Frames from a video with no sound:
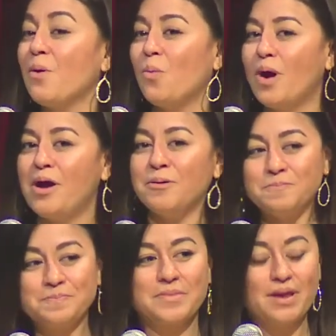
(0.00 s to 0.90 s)
well,
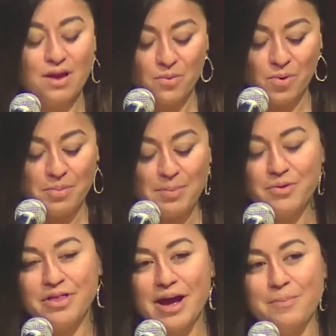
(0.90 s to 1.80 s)

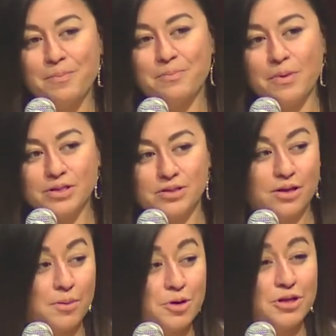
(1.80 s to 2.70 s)
remember that
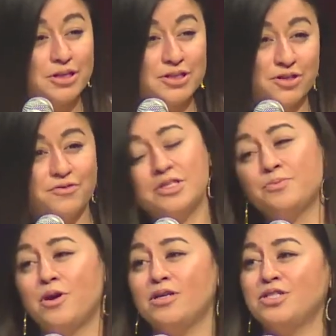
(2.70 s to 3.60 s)
community service
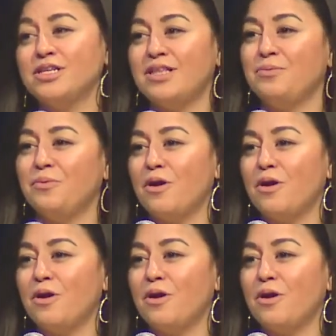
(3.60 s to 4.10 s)
project that